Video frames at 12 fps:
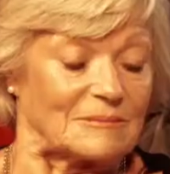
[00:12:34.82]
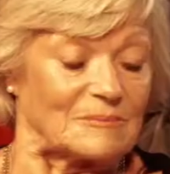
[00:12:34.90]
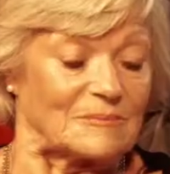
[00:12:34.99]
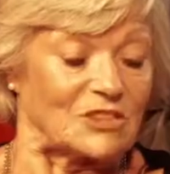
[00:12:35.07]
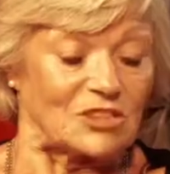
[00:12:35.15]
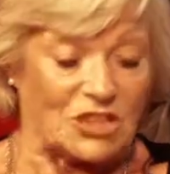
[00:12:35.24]

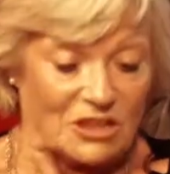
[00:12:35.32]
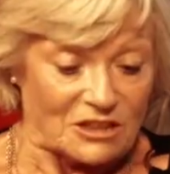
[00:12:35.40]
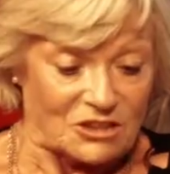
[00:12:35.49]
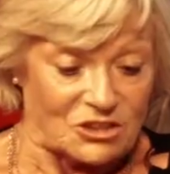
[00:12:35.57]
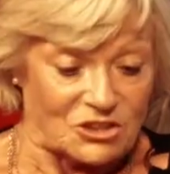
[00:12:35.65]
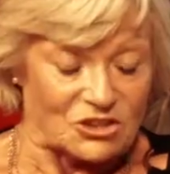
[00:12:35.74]
the
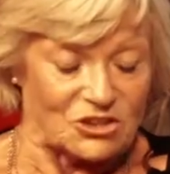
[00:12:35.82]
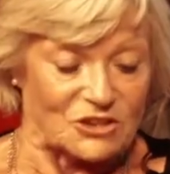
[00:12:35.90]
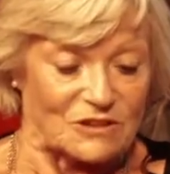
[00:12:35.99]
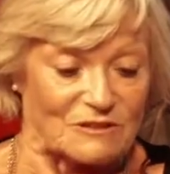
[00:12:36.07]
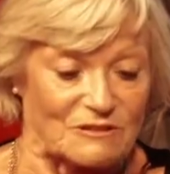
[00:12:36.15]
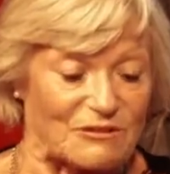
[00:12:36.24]
judge
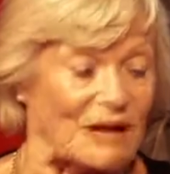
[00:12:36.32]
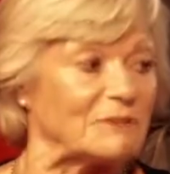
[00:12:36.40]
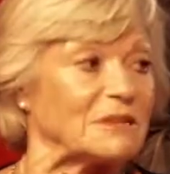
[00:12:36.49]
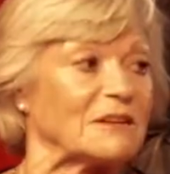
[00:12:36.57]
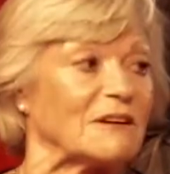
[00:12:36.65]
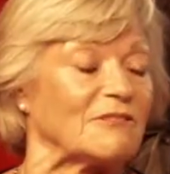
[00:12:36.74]
found
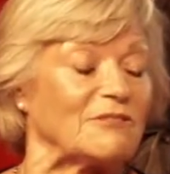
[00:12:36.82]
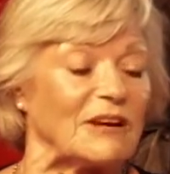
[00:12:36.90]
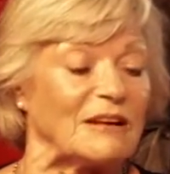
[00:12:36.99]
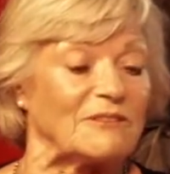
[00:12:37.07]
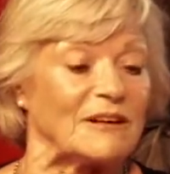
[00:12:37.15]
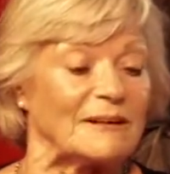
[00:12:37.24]
in our
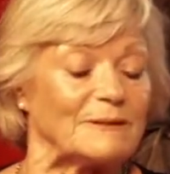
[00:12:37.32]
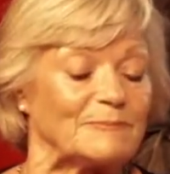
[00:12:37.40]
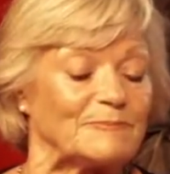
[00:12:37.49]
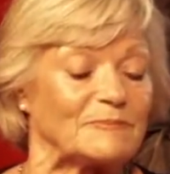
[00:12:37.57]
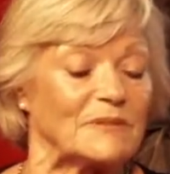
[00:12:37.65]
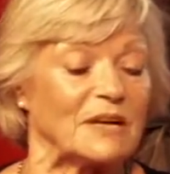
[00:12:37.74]
favour,
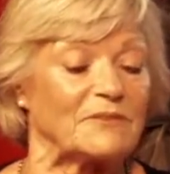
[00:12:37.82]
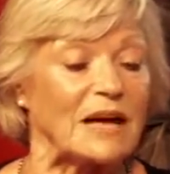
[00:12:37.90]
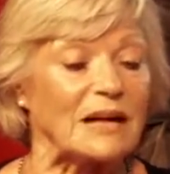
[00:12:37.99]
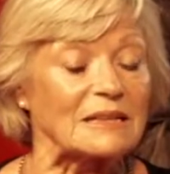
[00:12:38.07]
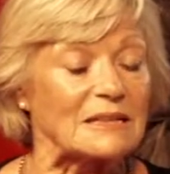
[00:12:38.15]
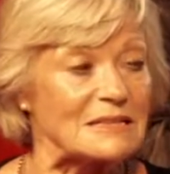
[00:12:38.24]
and
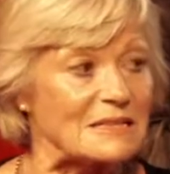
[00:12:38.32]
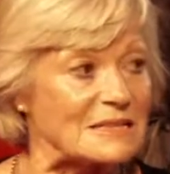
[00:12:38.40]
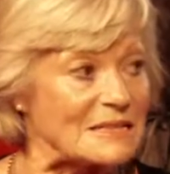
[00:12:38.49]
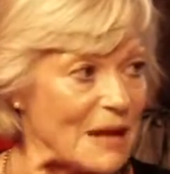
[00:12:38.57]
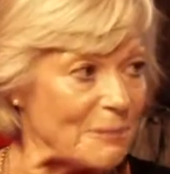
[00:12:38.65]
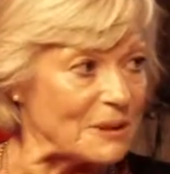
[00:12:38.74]
that has
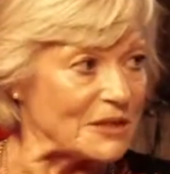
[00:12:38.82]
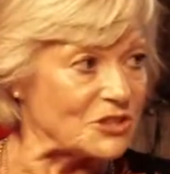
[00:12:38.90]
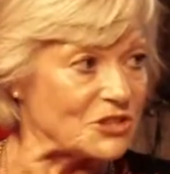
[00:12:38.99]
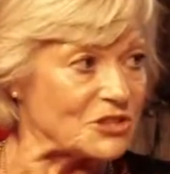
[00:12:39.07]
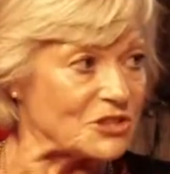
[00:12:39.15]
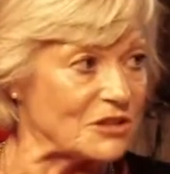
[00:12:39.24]

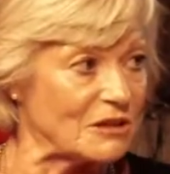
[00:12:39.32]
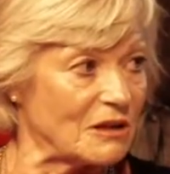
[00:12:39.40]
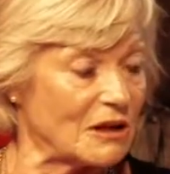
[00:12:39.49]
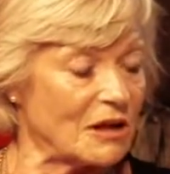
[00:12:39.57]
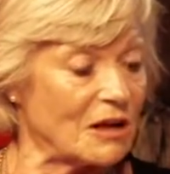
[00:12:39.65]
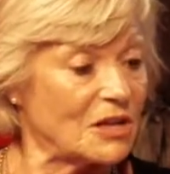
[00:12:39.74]
established
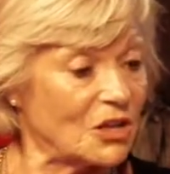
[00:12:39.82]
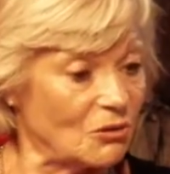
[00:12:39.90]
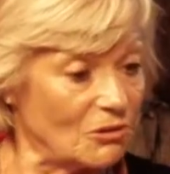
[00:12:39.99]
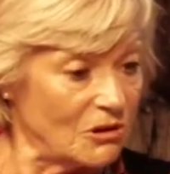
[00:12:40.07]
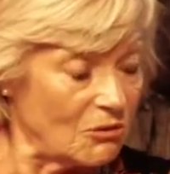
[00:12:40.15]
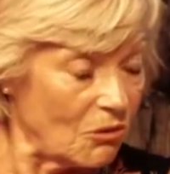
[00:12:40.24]
a new
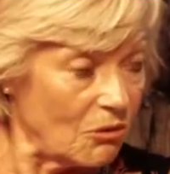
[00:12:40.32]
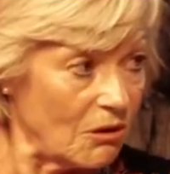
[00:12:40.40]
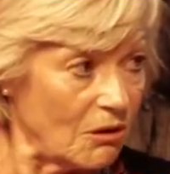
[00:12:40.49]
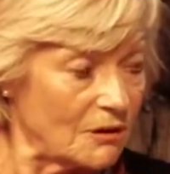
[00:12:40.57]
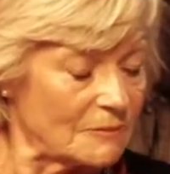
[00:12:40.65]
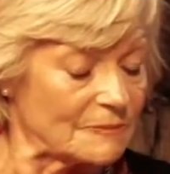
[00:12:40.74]
law,
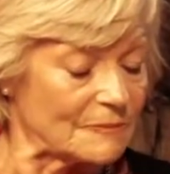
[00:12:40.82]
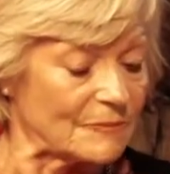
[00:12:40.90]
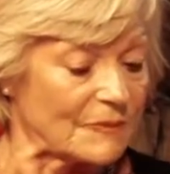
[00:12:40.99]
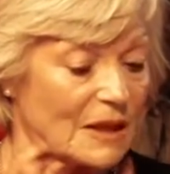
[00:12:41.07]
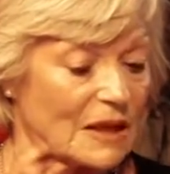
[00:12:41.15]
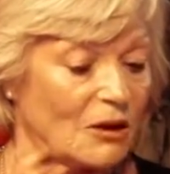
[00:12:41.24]

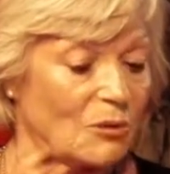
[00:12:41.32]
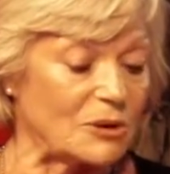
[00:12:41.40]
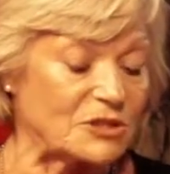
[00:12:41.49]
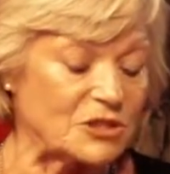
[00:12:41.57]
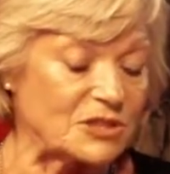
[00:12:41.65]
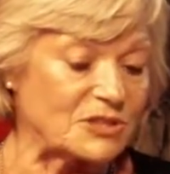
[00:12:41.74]

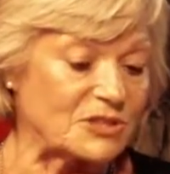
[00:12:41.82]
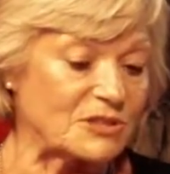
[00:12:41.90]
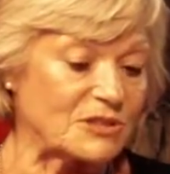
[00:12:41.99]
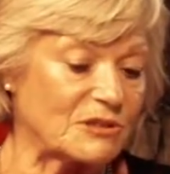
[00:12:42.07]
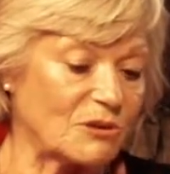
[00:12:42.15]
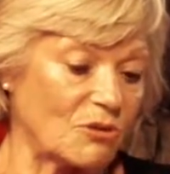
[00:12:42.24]
which is
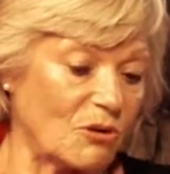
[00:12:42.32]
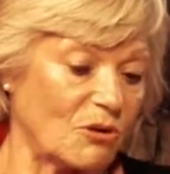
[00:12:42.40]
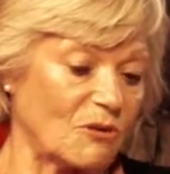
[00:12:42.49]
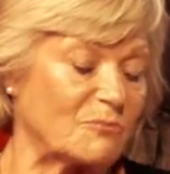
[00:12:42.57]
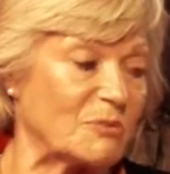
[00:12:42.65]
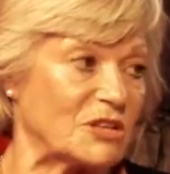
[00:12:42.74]
the law
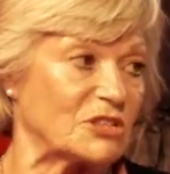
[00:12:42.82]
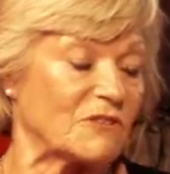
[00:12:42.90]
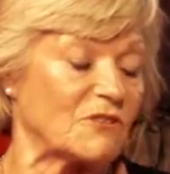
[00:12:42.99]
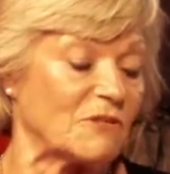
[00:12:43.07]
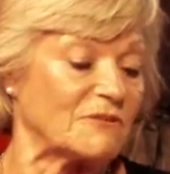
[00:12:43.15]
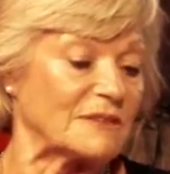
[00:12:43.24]
of breach of
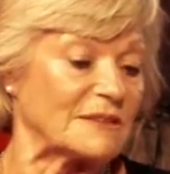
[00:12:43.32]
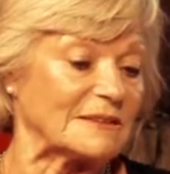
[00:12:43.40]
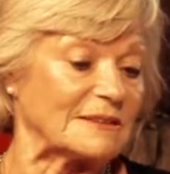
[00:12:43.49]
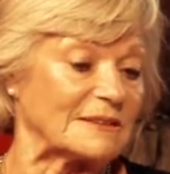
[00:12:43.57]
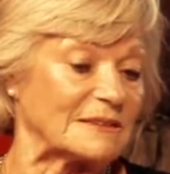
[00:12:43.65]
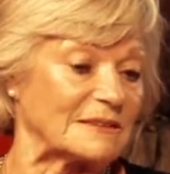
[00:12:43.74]

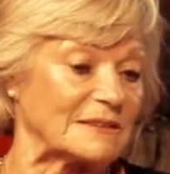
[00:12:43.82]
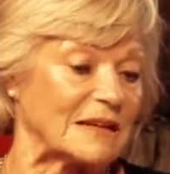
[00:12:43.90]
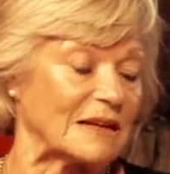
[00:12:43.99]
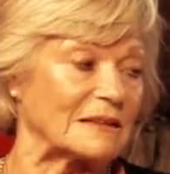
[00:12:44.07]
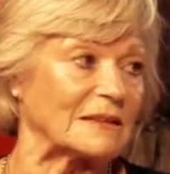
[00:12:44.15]
confidence and